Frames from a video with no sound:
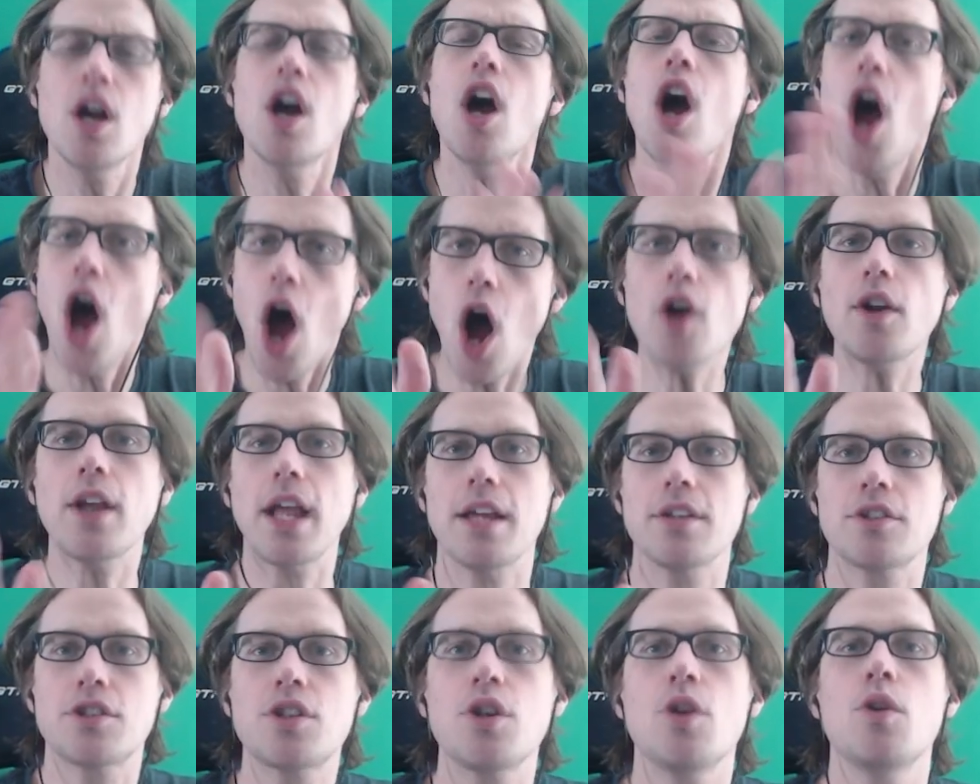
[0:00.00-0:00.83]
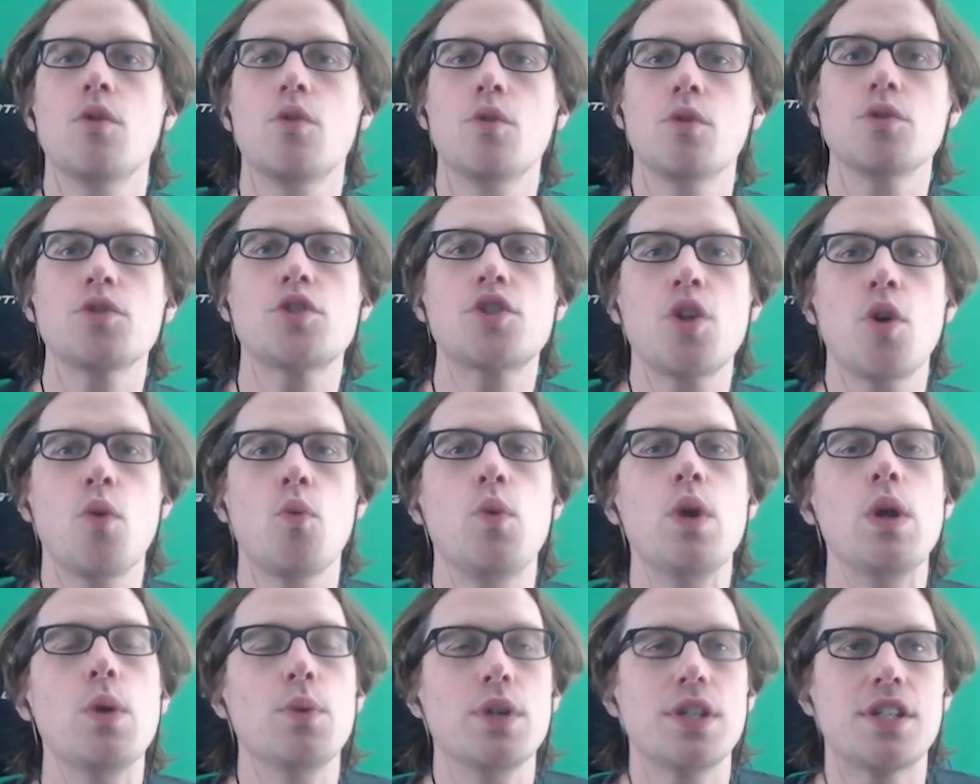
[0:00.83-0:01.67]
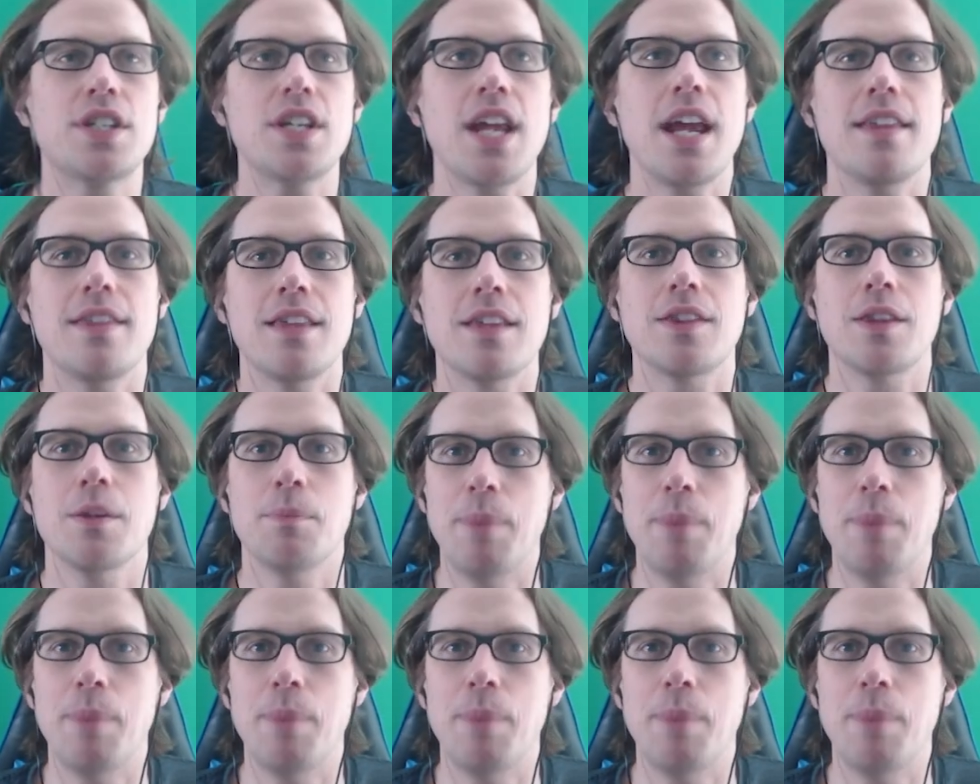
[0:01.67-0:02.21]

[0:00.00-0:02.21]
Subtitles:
Okay, so we would say that the